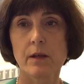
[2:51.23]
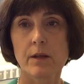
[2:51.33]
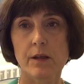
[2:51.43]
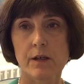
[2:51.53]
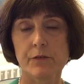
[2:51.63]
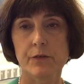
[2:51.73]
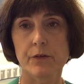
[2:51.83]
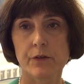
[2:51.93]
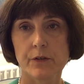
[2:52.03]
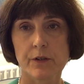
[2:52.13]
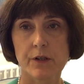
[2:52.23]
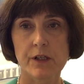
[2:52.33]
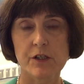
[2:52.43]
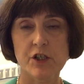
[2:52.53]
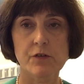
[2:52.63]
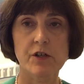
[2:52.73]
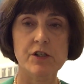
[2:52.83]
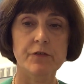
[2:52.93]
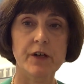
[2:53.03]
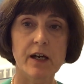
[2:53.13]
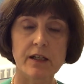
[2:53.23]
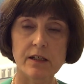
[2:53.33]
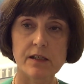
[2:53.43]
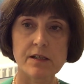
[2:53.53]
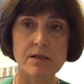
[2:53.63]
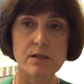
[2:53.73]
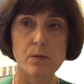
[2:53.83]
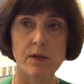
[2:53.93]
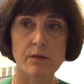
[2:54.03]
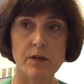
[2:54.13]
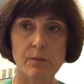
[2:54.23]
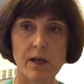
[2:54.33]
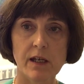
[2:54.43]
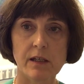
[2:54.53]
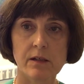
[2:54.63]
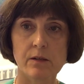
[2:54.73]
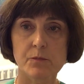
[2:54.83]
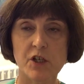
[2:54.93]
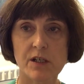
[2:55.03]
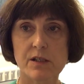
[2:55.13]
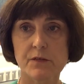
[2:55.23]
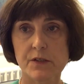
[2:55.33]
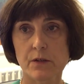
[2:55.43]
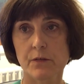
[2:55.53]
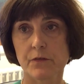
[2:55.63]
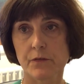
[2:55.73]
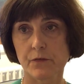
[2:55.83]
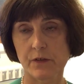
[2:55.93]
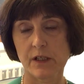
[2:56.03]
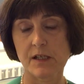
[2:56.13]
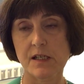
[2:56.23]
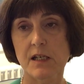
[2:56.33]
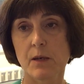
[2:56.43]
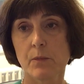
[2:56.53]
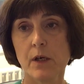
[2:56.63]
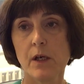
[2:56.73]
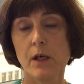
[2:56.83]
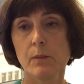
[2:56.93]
Therefore, the generation of guidelines is one of the main objectives of ESNM,